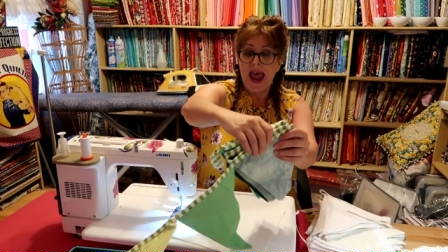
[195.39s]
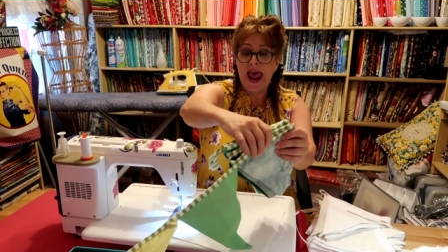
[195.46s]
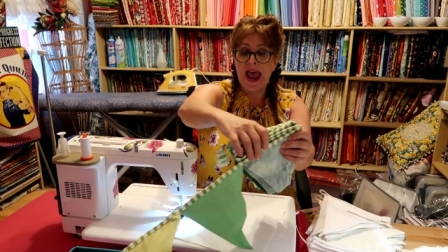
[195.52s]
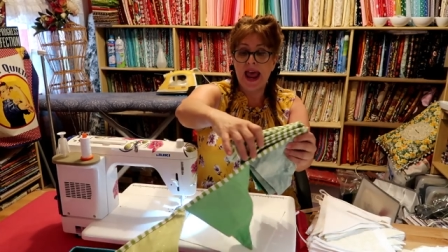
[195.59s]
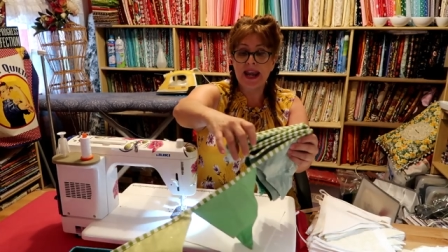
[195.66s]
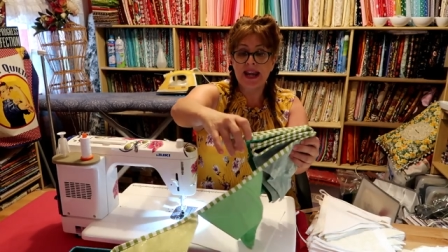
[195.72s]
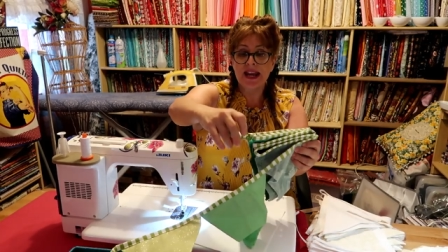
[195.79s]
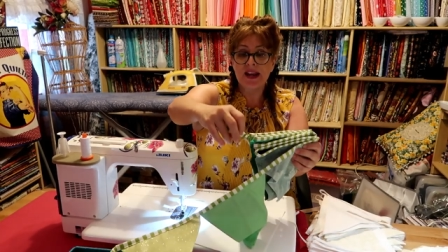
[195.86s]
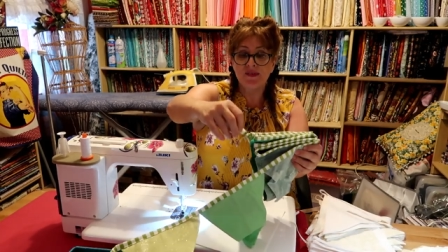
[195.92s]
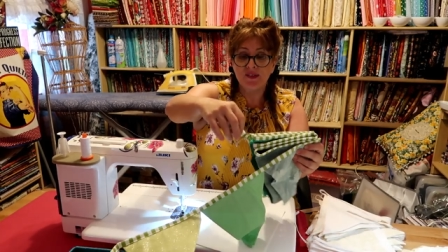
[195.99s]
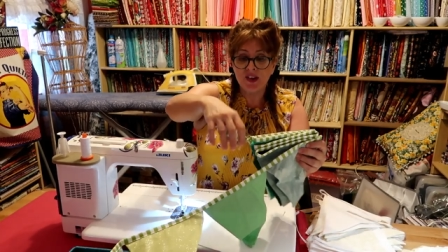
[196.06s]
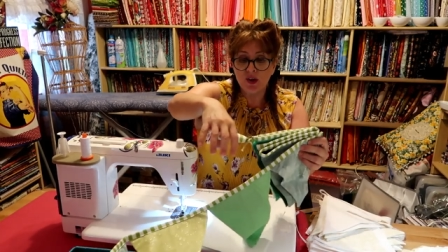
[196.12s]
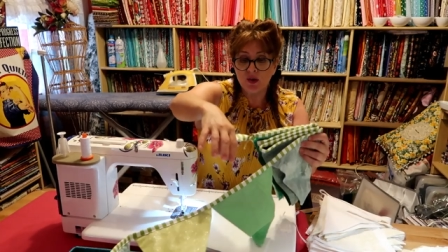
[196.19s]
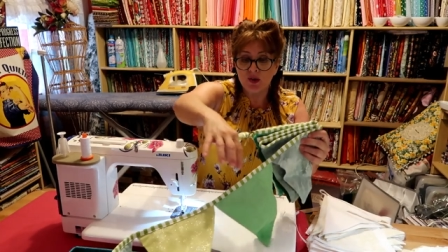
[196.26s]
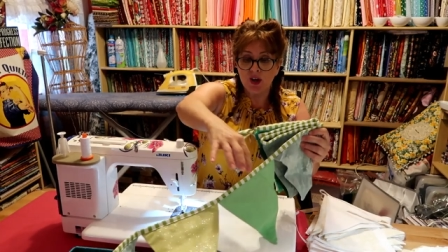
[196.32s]
and if
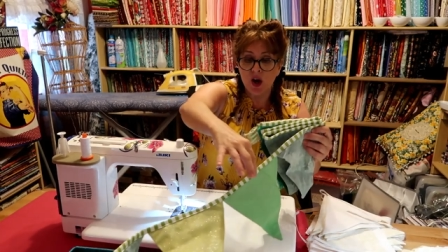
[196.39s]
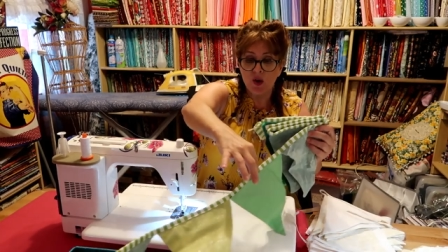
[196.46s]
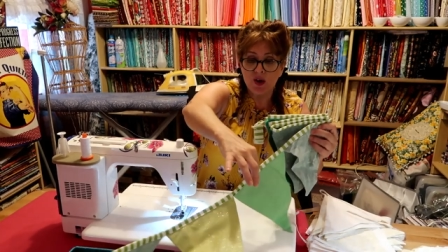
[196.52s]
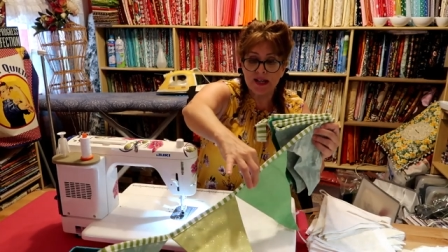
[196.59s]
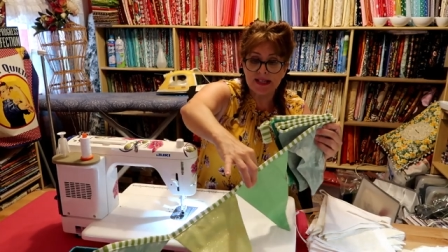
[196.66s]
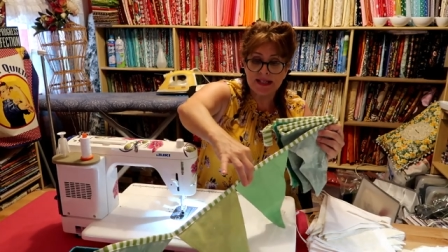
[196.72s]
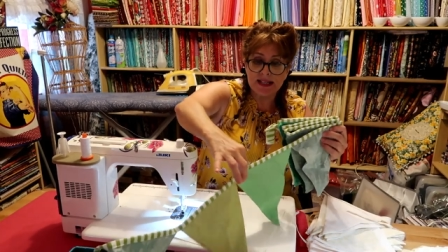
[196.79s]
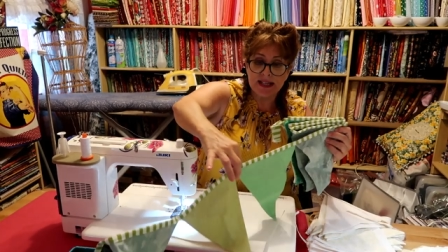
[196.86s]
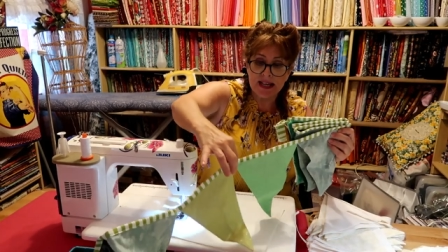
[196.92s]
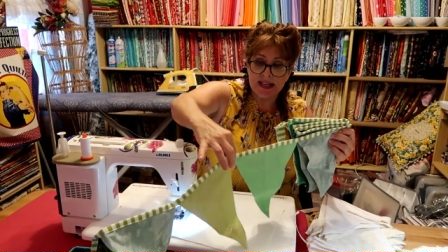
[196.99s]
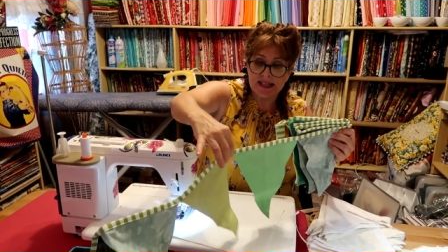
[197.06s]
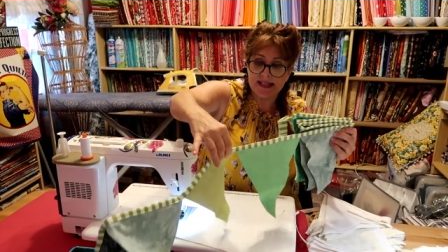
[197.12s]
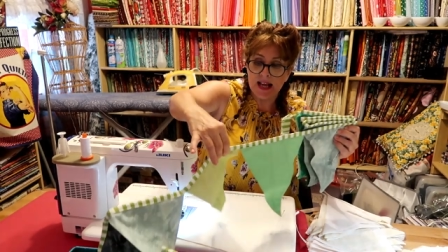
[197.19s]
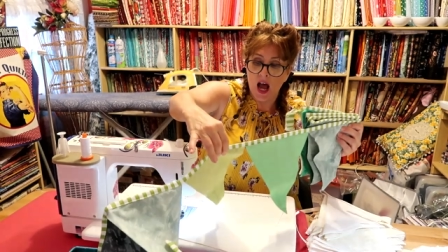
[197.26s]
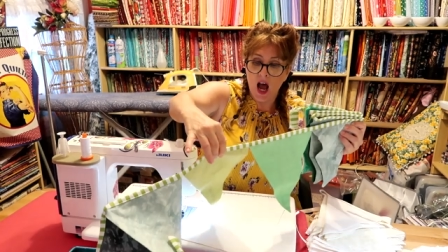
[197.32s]
you notice
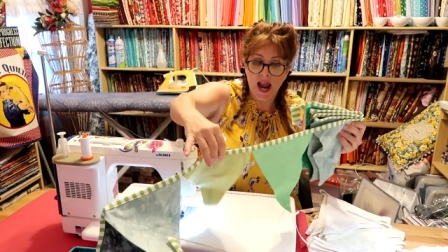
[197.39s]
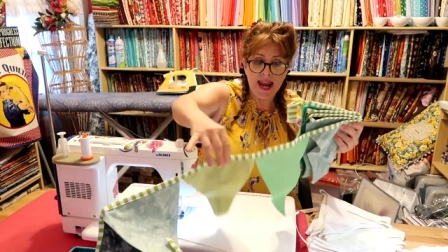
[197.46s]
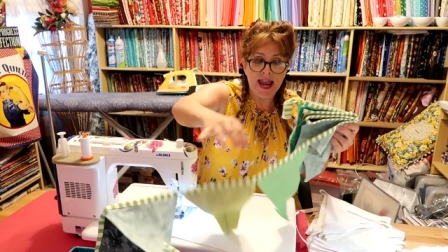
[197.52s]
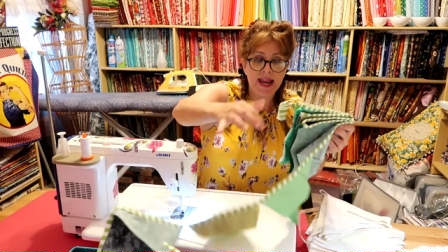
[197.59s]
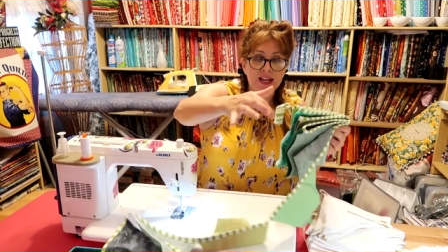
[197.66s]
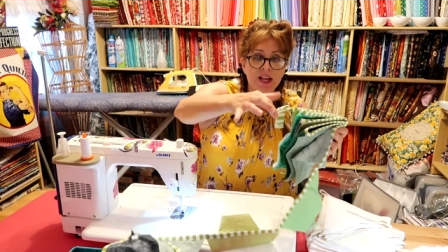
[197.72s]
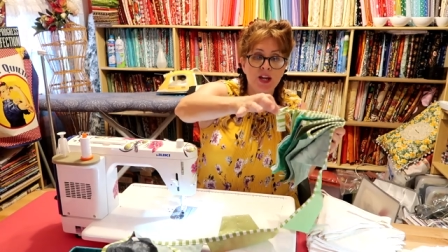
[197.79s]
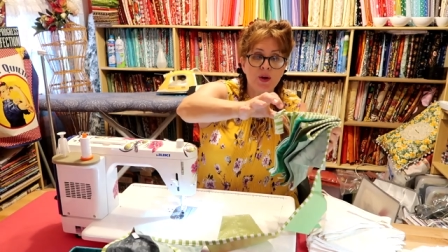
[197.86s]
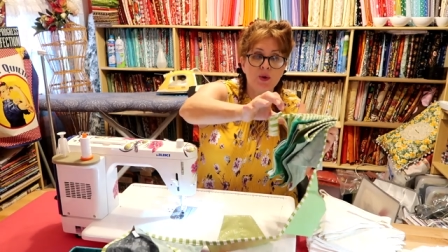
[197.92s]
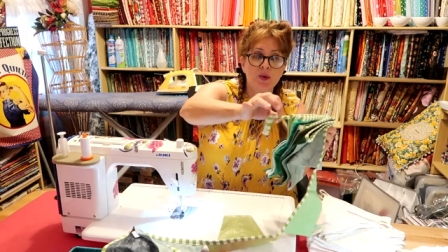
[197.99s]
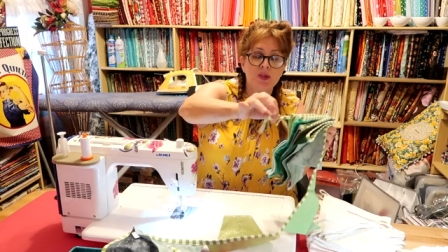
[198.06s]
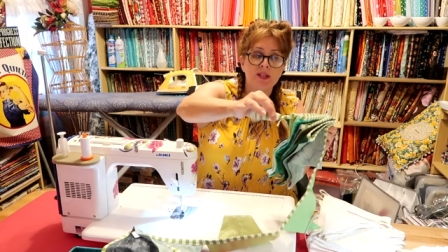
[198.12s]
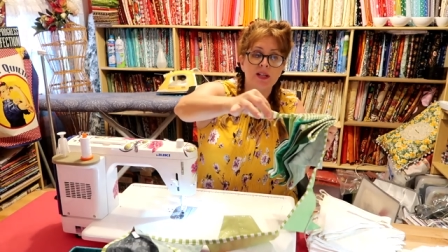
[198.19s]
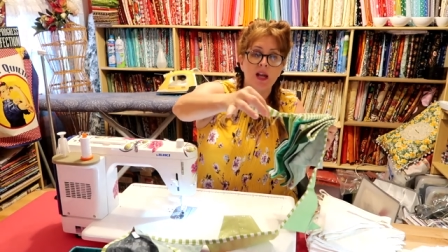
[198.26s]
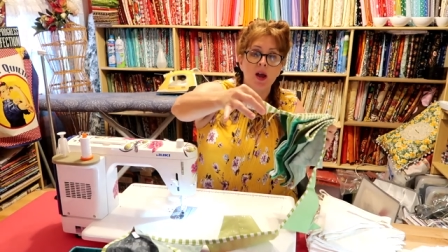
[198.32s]
this, I had
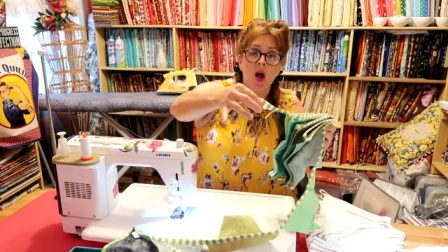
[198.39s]
used